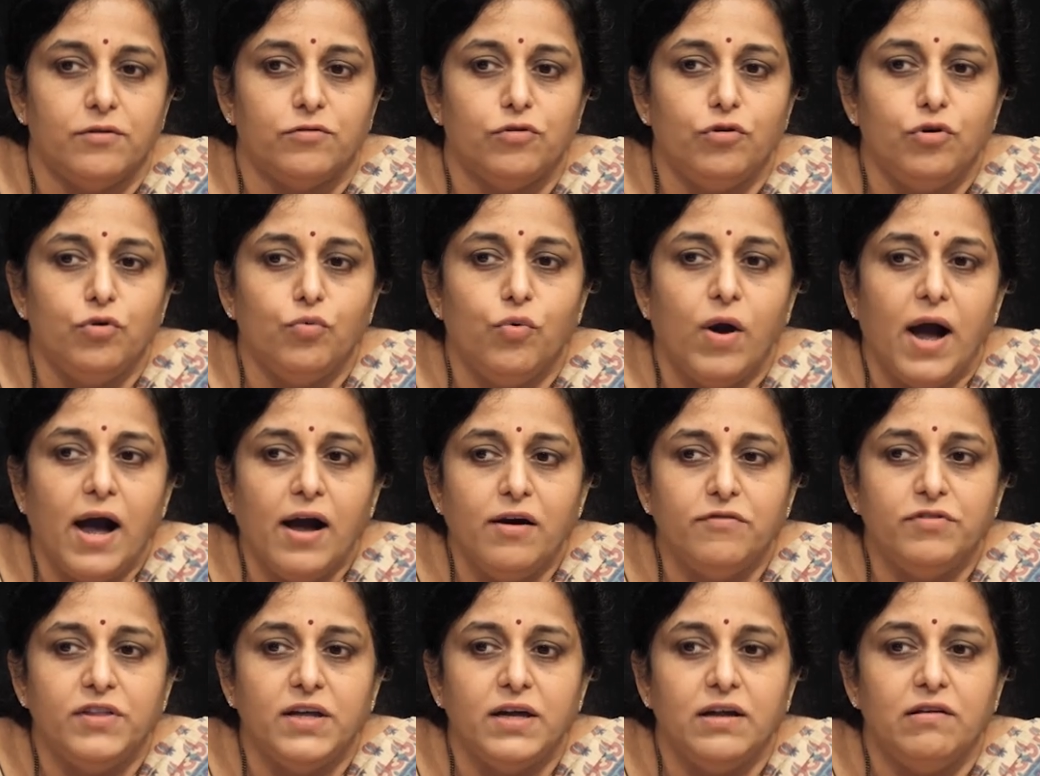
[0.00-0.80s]
So, you
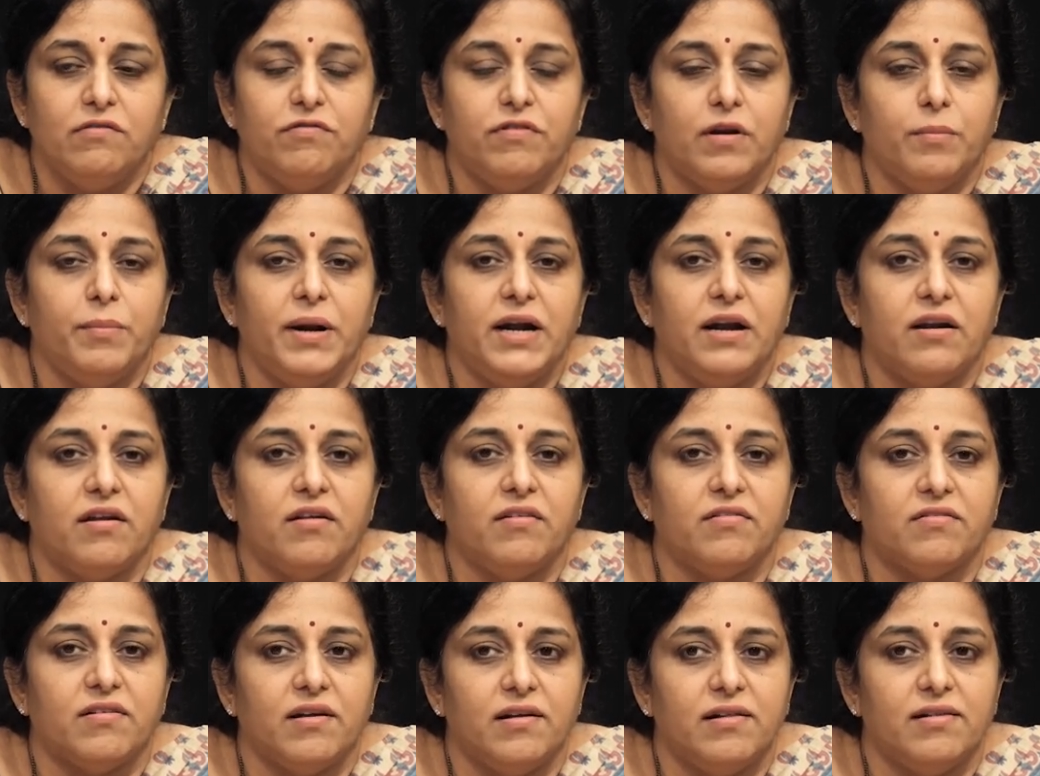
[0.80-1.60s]
have the
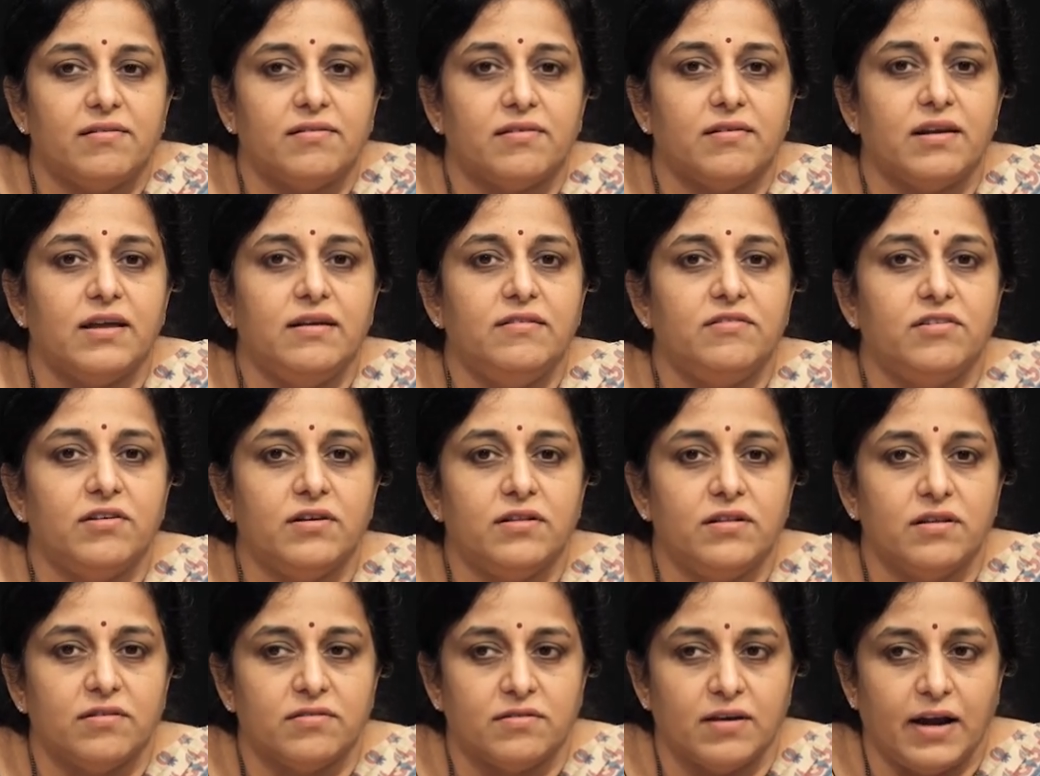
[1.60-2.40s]
inflammatory cells
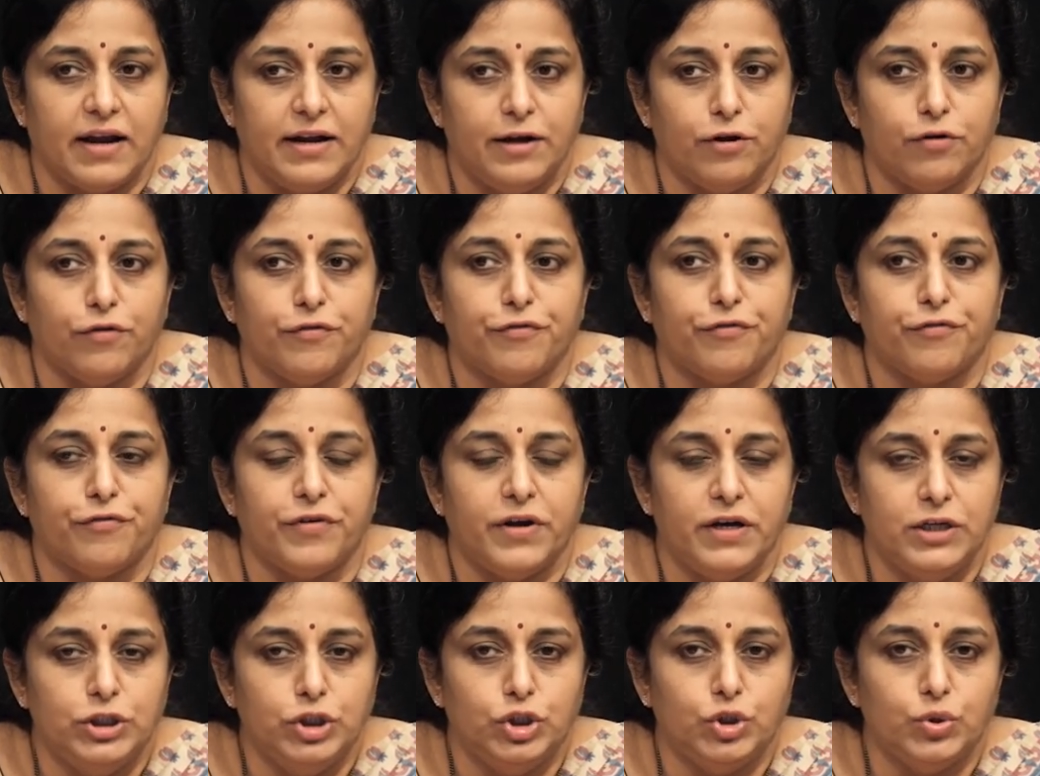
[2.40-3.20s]
reaching the site of
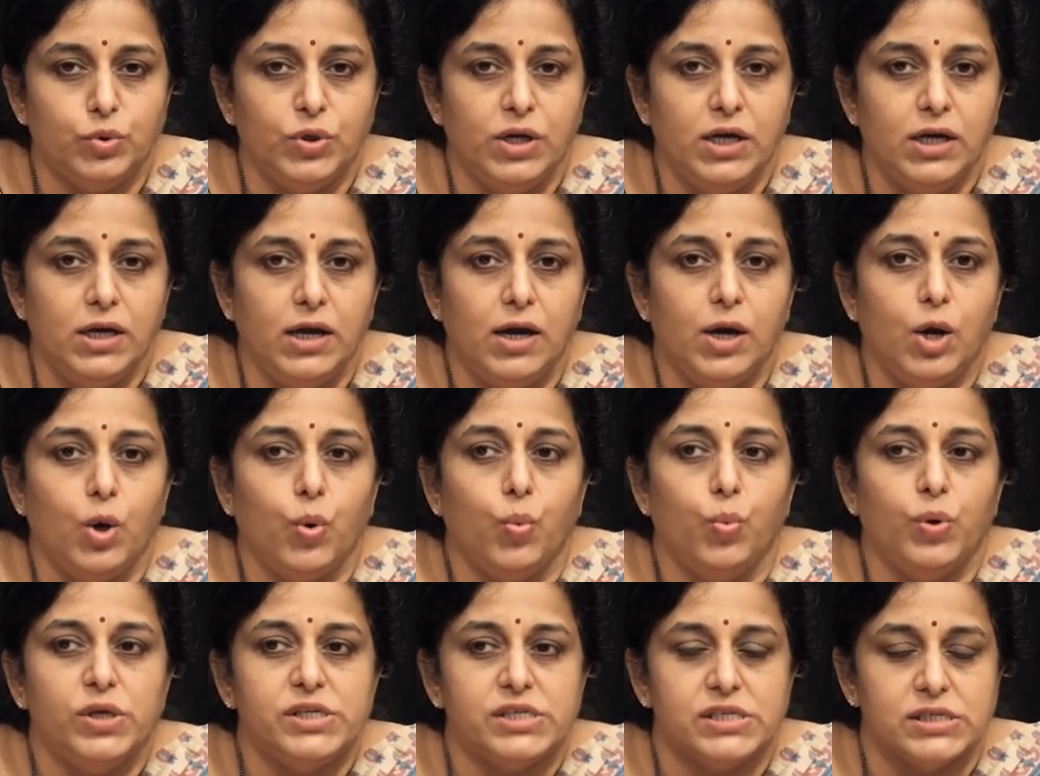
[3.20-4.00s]
injury,
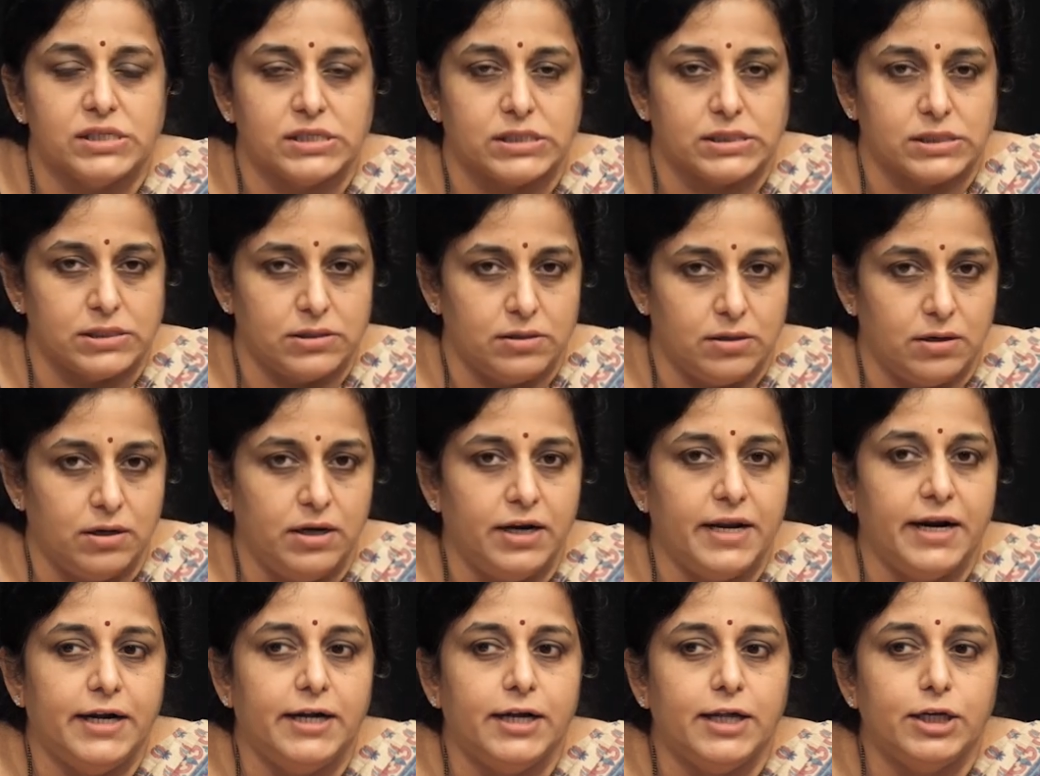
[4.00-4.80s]
which is
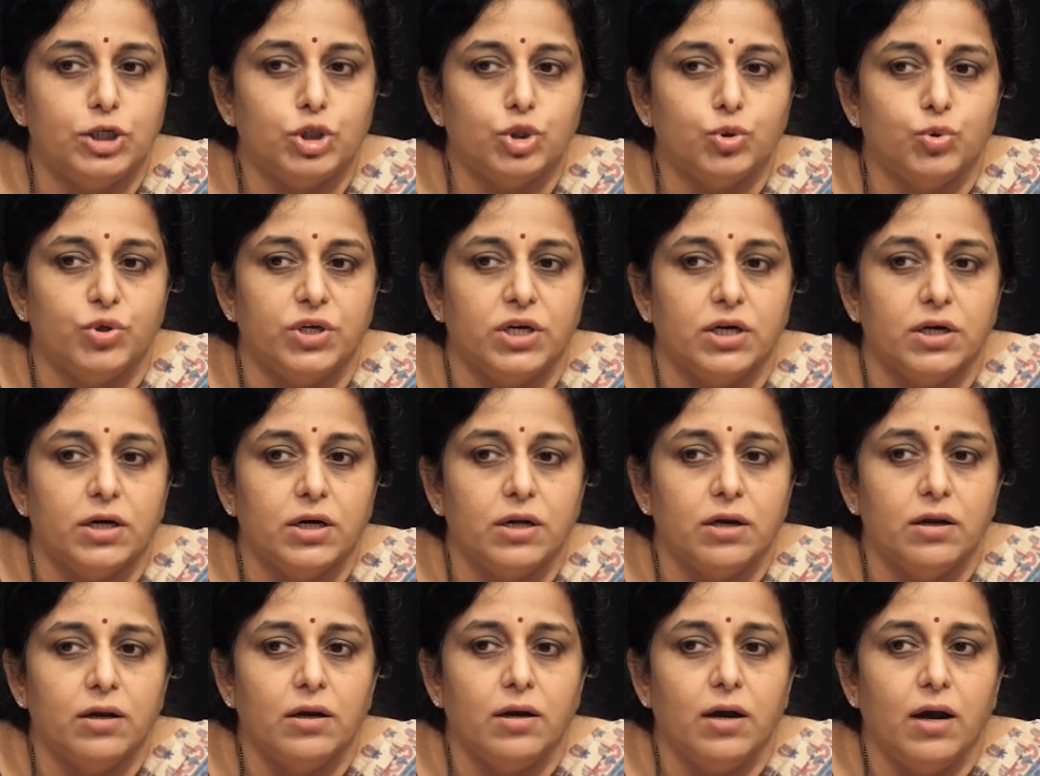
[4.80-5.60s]
dead tissue
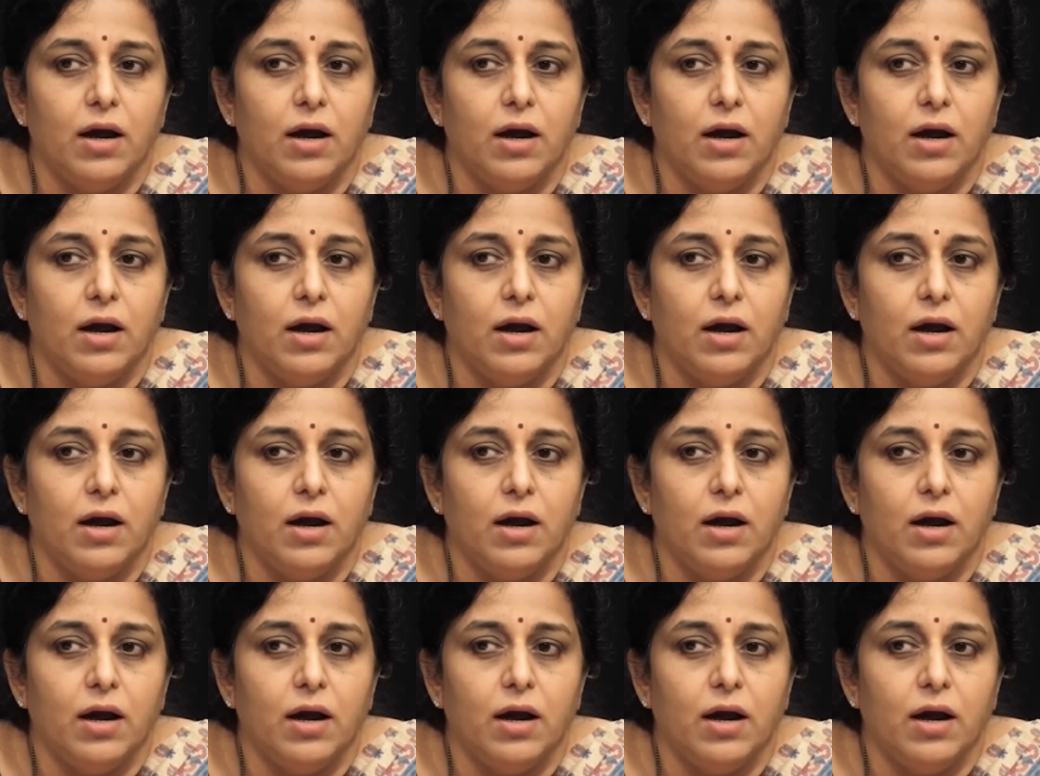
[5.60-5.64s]
here.